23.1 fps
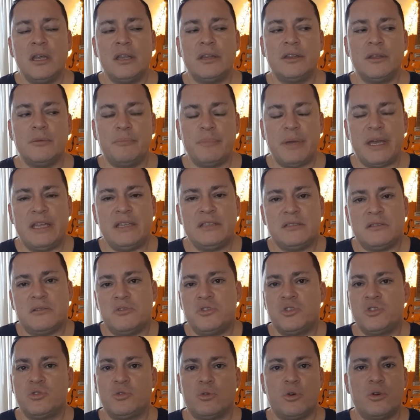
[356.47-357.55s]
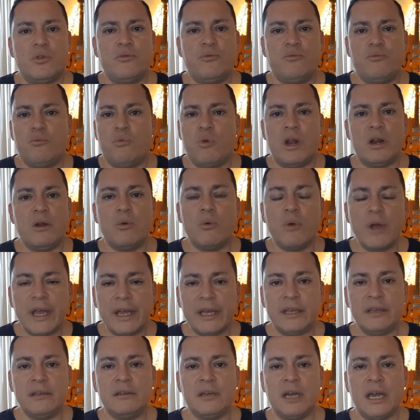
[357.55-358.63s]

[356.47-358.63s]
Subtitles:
the pains sort of went away.